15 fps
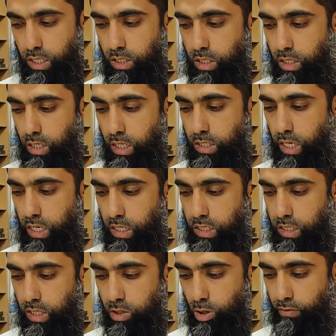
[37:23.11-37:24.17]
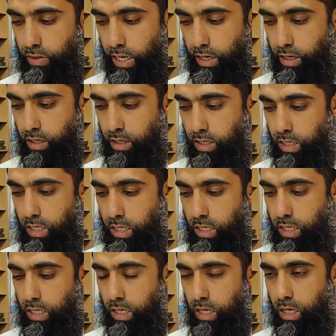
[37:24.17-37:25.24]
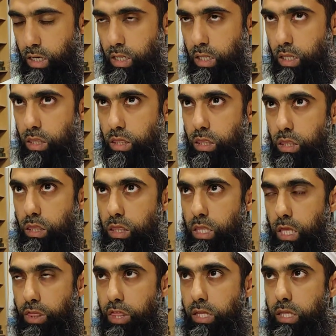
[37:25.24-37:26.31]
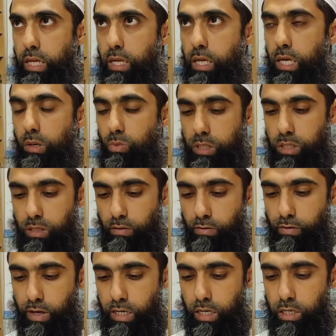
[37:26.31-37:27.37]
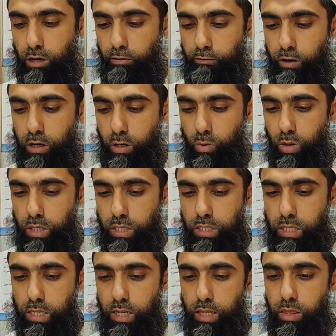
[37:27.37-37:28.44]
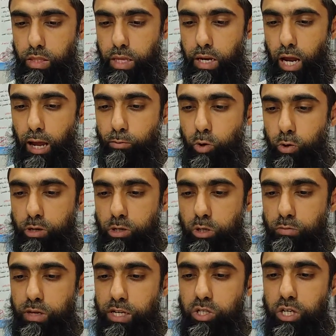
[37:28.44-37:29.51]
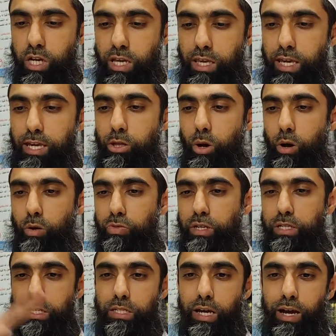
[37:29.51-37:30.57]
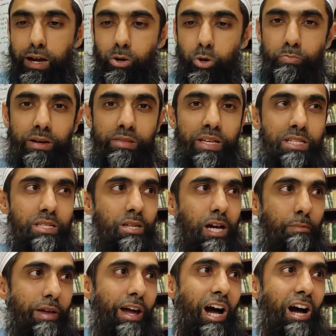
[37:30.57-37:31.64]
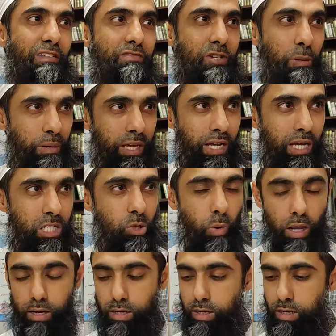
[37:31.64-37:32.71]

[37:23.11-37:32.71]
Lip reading: he's innocent of that. The thing that he was finding difficult was that I'm going to be a shaheed on this entire ummah that's coming after me as well.